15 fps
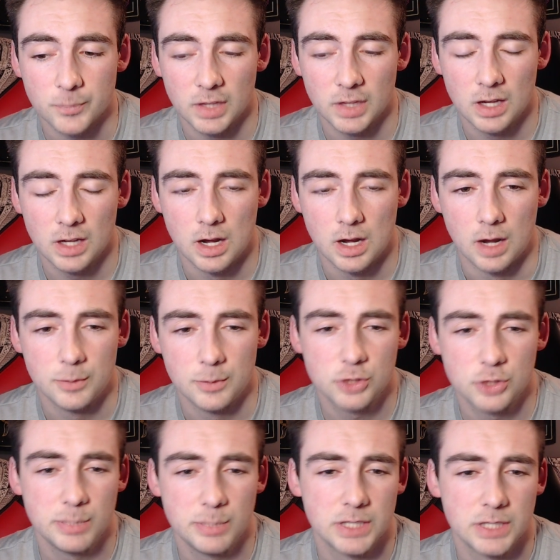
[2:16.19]
Just
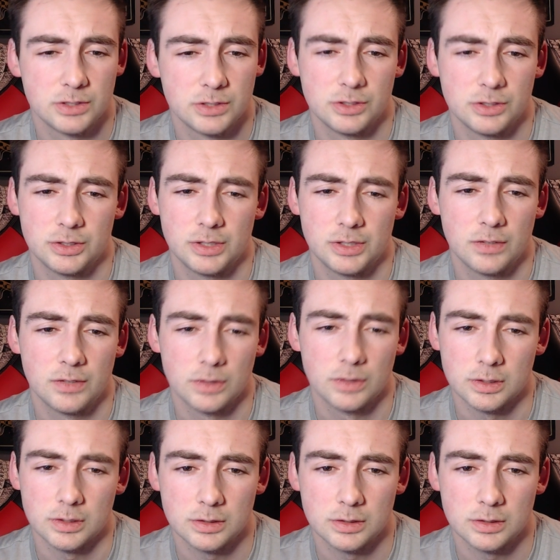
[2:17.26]
because there's different